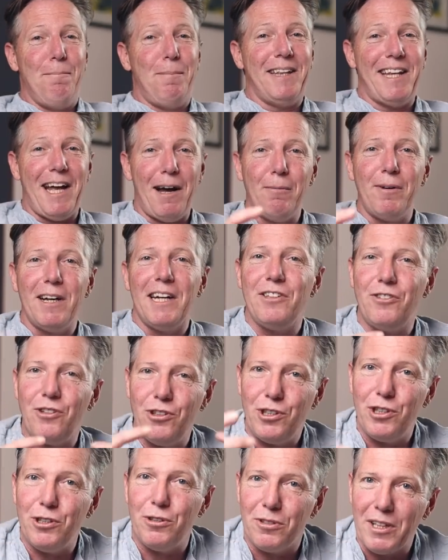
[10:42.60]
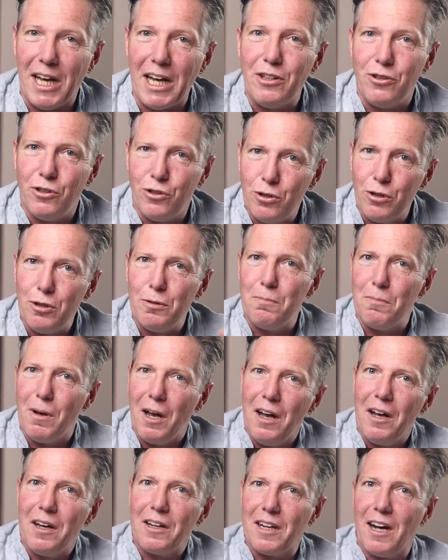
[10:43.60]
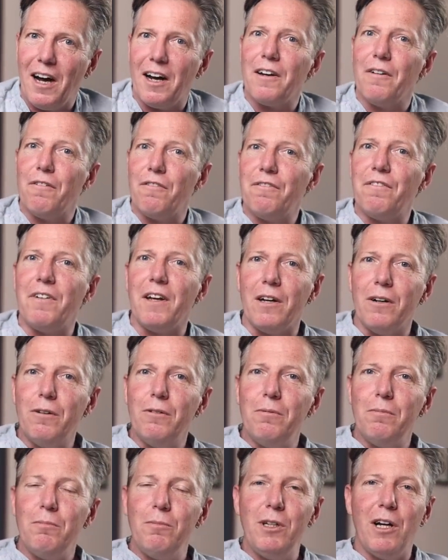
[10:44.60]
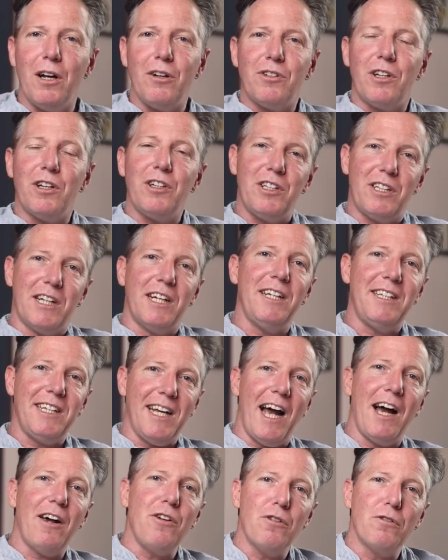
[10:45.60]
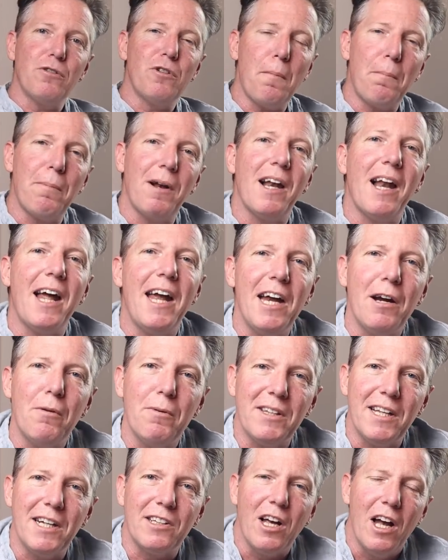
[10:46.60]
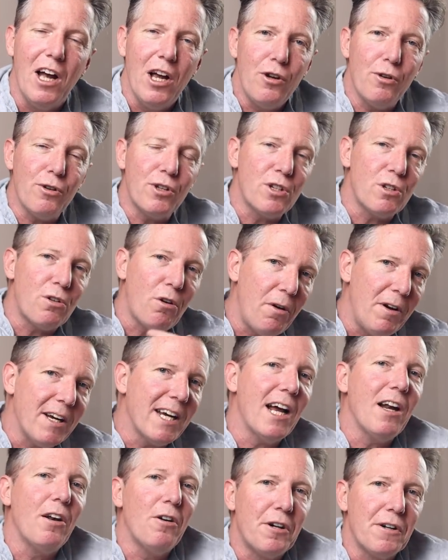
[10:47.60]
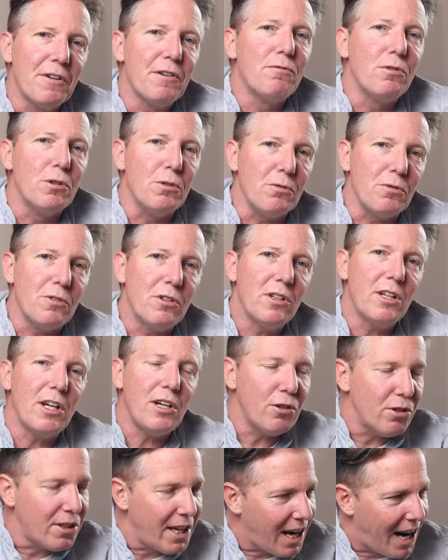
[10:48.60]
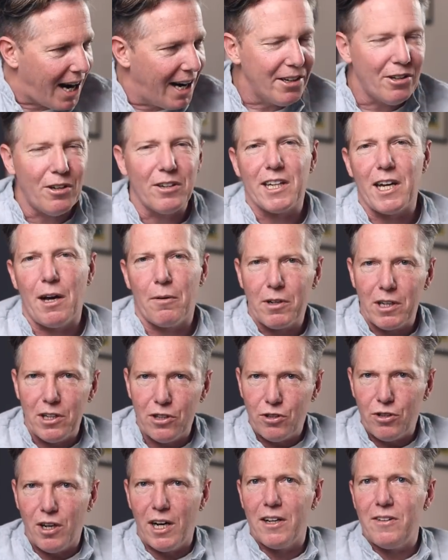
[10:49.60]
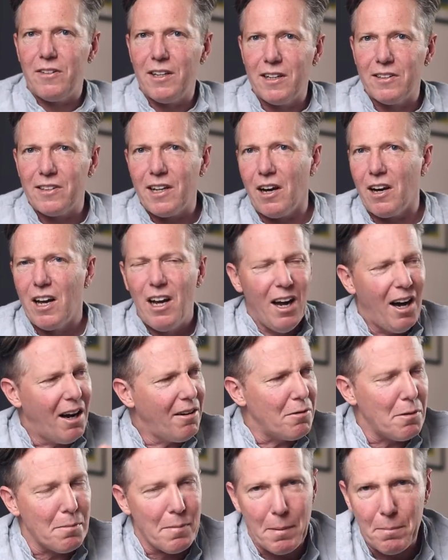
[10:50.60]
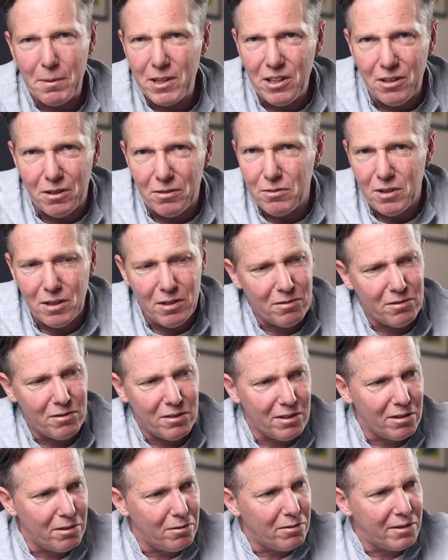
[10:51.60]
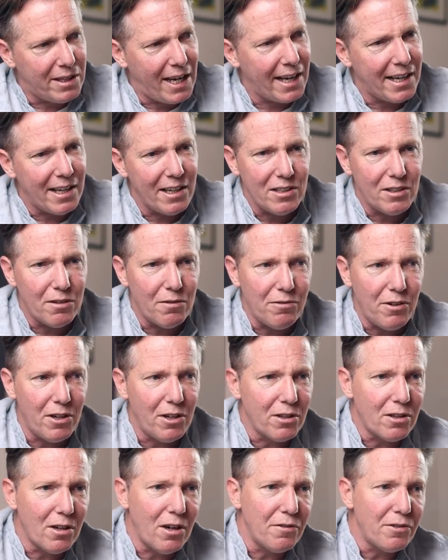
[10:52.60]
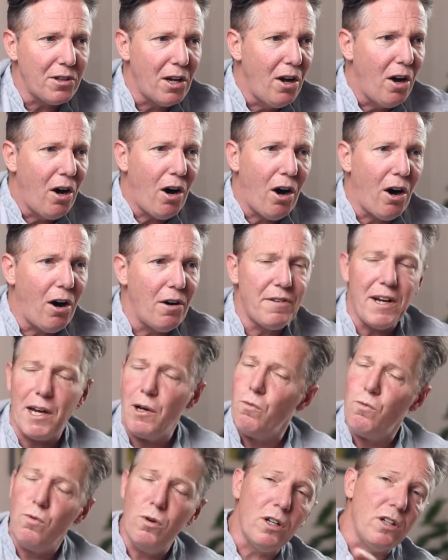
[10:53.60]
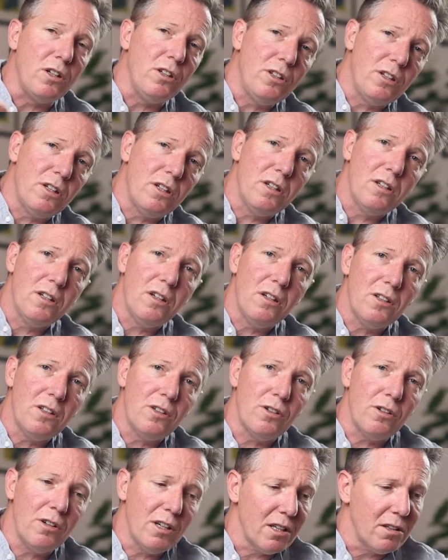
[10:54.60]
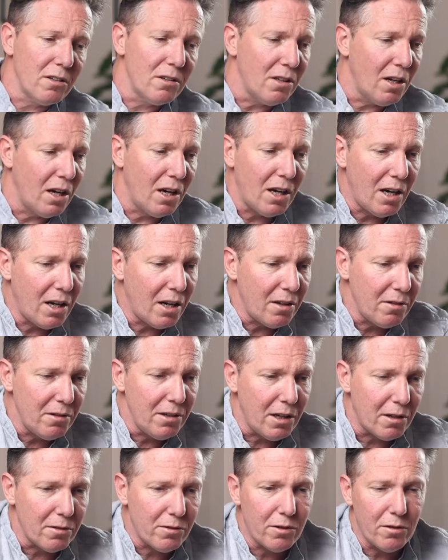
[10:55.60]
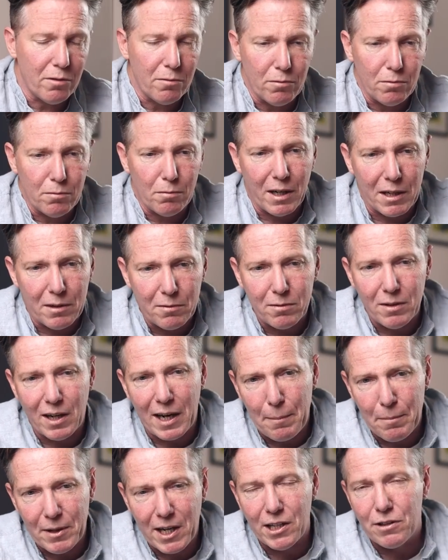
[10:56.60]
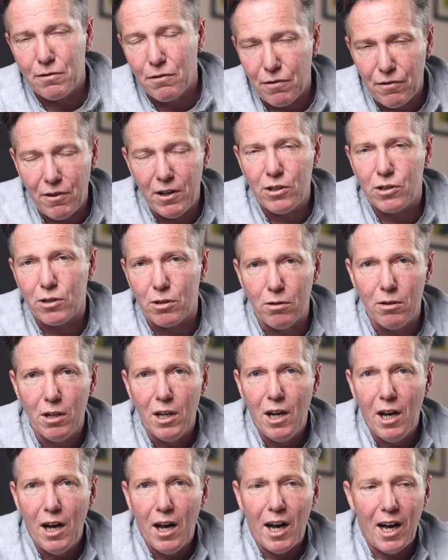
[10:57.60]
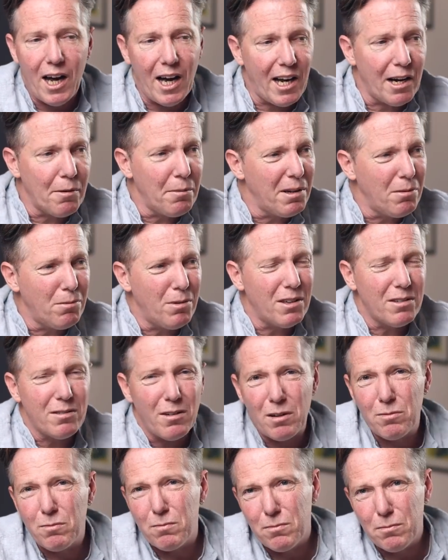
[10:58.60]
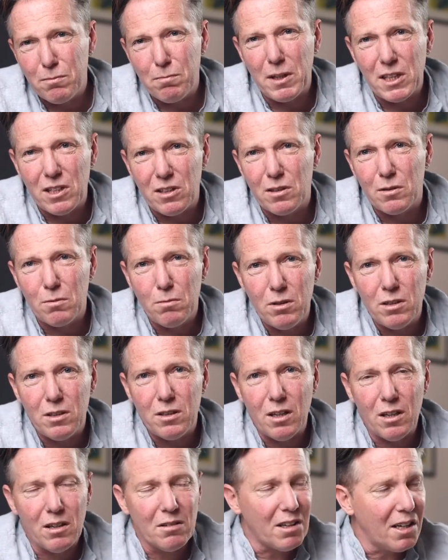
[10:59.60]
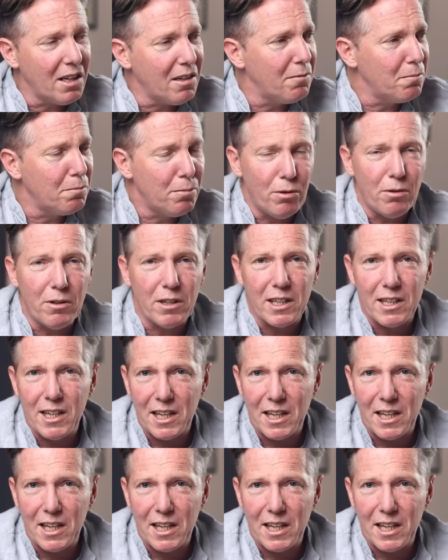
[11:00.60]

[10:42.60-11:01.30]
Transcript: But that will introduce a zoom kind of feel. You know, so you can see how you're, you're playing with things. You're throwing out a lot of the rules that you're saying, I don't care, I'm going to try things out. I remember, you know, taking some photographs of a wood during, uh, you know, my application for photo school. And I went, well, uh, pictures of wood are kind of boring.